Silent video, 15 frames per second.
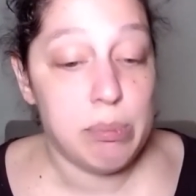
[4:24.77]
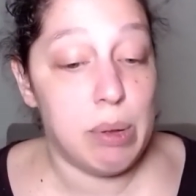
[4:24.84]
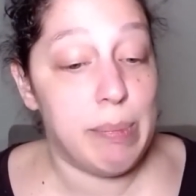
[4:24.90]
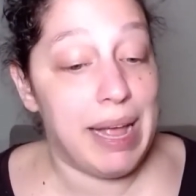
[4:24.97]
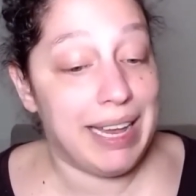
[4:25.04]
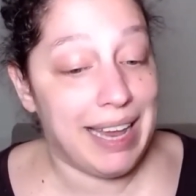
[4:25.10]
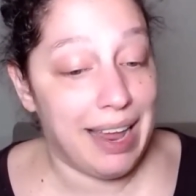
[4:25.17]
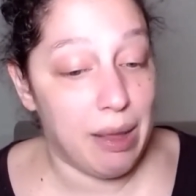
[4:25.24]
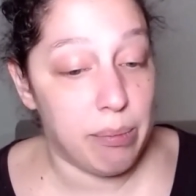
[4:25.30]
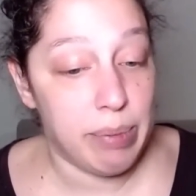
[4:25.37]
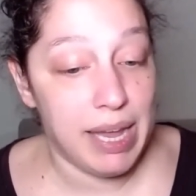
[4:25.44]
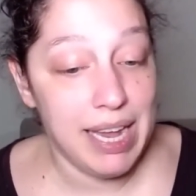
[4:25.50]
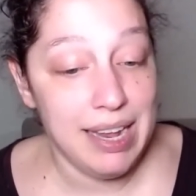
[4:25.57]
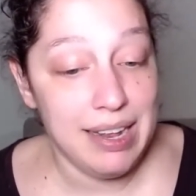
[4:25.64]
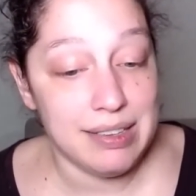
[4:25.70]
but my
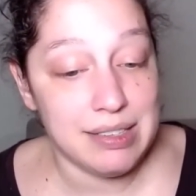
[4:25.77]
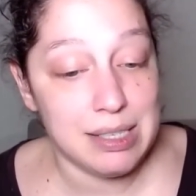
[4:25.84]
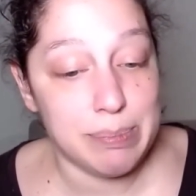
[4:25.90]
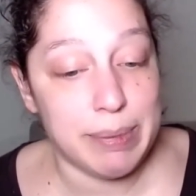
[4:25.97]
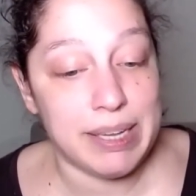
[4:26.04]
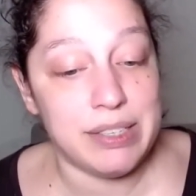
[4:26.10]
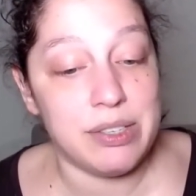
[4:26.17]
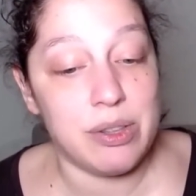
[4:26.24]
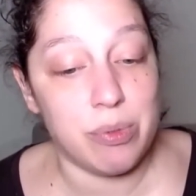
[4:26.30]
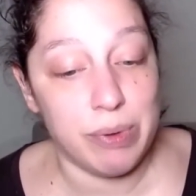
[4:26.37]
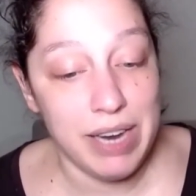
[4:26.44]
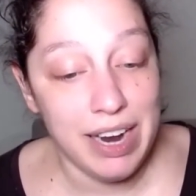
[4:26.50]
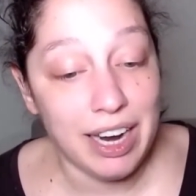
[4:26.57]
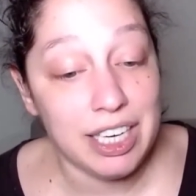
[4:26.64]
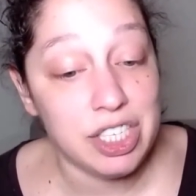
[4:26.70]
campaign spends
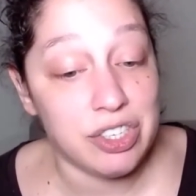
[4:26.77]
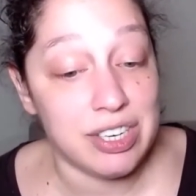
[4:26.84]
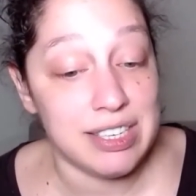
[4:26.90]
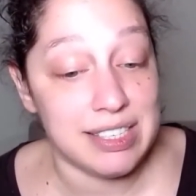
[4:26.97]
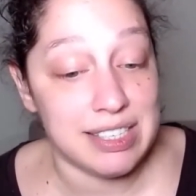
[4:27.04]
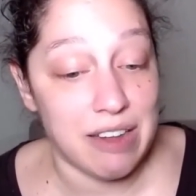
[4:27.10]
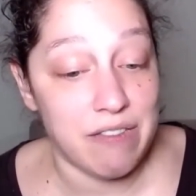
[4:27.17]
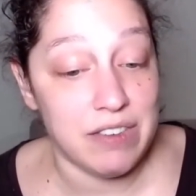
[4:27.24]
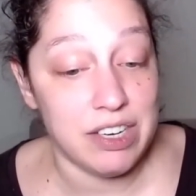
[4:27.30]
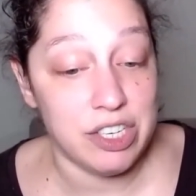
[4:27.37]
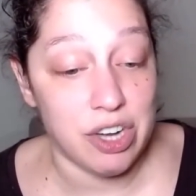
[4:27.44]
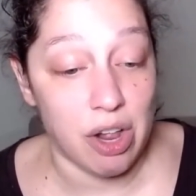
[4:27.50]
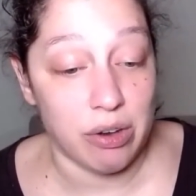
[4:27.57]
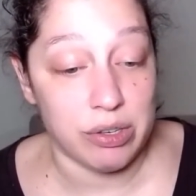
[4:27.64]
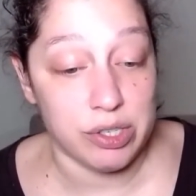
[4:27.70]
three hundred seventy
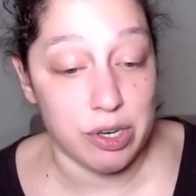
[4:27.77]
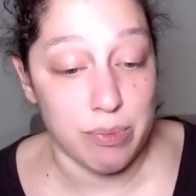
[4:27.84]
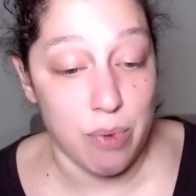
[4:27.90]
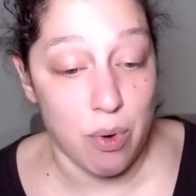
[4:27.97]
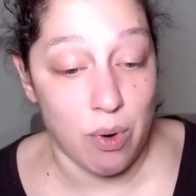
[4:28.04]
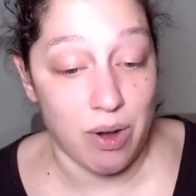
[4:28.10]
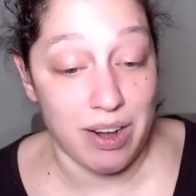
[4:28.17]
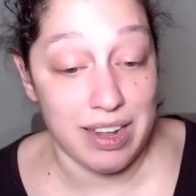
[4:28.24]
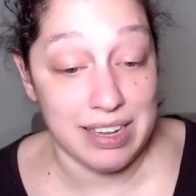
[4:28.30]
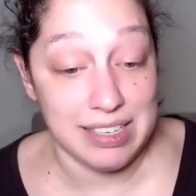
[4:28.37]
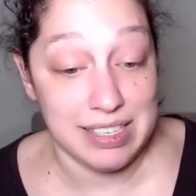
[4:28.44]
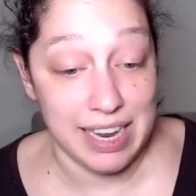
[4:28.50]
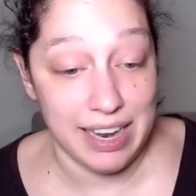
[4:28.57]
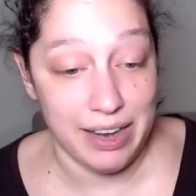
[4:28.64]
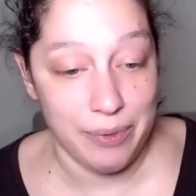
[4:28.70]
dollars or more a
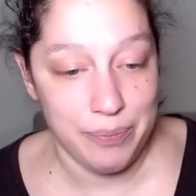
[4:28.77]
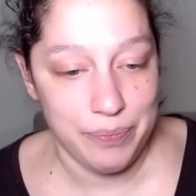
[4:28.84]
day?